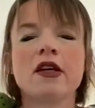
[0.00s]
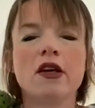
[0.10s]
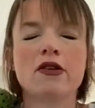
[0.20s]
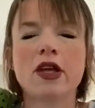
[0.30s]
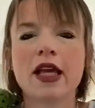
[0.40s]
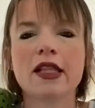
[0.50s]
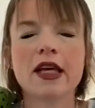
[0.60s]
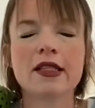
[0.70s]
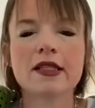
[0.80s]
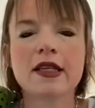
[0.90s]
Okay,
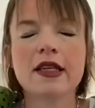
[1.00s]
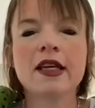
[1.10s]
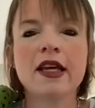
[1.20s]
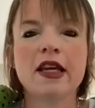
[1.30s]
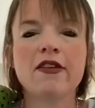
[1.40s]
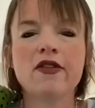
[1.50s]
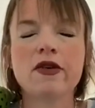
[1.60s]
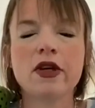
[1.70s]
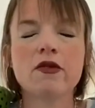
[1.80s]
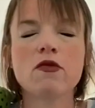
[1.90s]
let's see if you
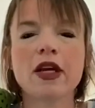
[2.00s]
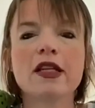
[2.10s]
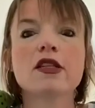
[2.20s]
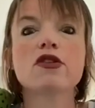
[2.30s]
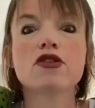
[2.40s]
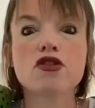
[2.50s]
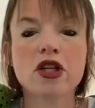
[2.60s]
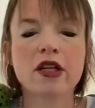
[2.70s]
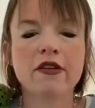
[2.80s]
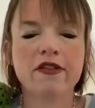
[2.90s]
can write
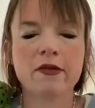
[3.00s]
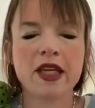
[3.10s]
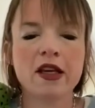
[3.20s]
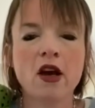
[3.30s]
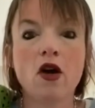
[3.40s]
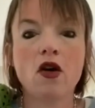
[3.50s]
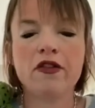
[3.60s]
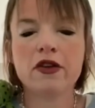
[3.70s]
string for me. Off you